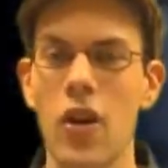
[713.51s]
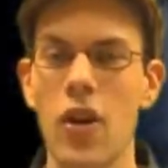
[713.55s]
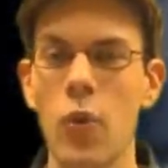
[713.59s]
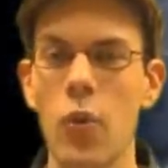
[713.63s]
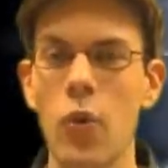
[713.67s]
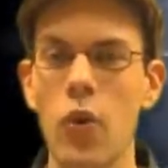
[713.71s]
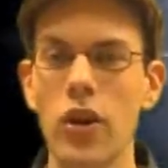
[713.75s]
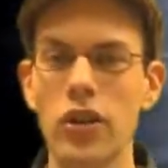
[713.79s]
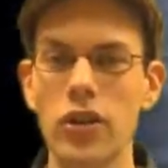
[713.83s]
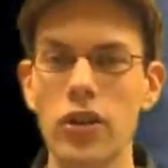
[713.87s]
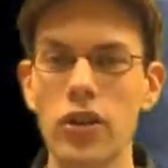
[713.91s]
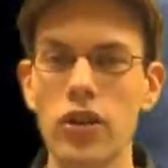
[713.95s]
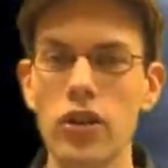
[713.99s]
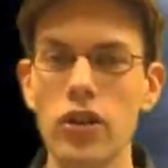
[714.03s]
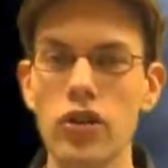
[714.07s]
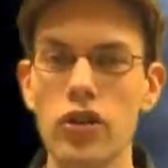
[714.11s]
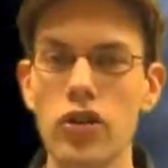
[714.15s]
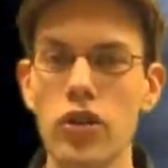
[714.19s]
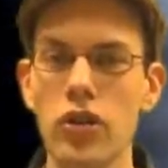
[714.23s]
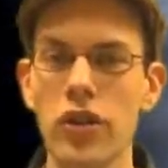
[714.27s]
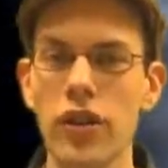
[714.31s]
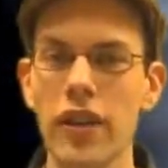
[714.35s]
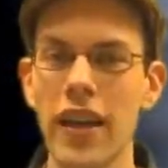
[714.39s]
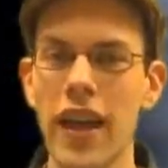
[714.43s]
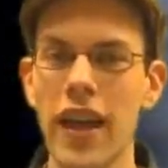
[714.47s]
what you're
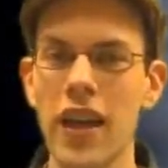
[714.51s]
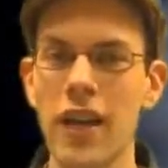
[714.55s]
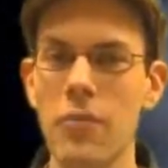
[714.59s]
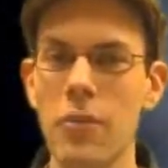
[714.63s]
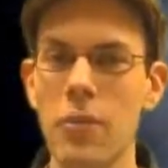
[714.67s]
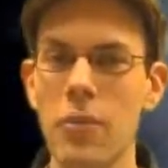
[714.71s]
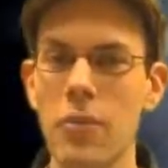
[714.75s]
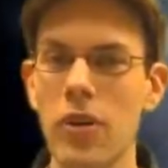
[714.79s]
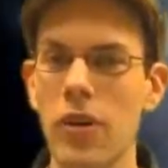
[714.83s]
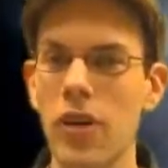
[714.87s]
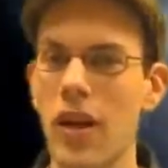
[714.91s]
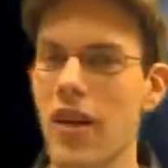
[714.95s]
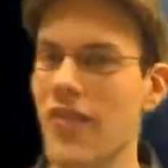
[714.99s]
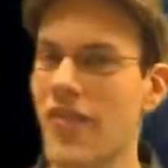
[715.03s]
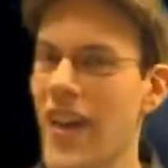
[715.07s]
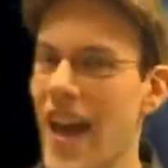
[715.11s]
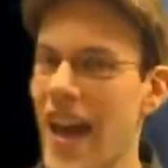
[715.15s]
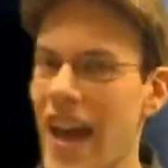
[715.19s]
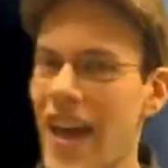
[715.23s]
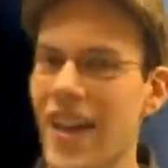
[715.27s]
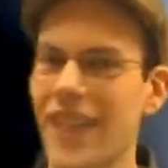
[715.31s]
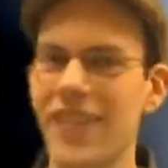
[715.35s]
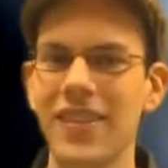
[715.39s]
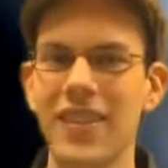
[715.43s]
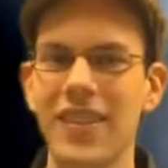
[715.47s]
truly capable of
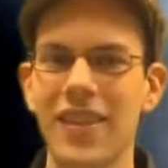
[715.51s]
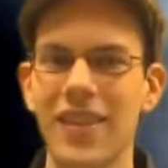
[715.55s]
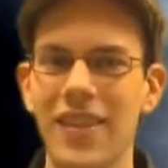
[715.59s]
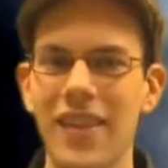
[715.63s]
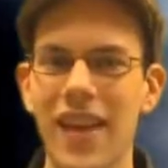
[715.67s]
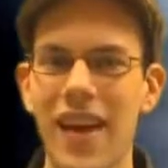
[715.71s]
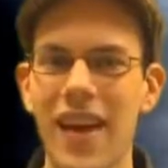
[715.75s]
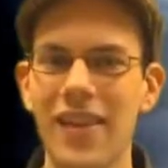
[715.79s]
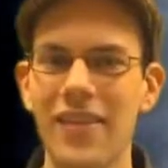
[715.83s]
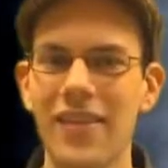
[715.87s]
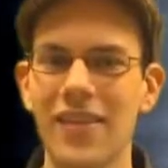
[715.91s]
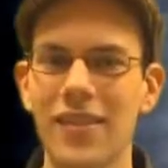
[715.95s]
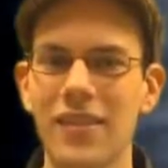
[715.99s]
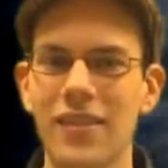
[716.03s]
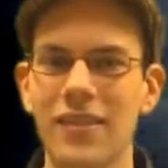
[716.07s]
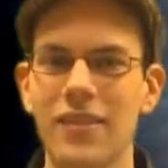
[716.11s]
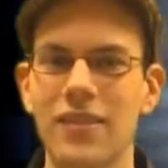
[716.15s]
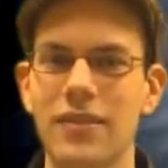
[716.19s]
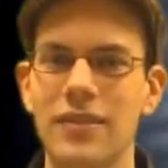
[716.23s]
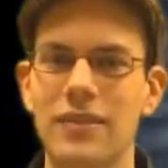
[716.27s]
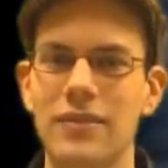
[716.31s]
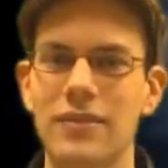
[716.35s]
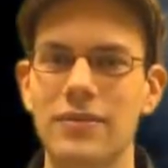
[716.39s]
as an assassin.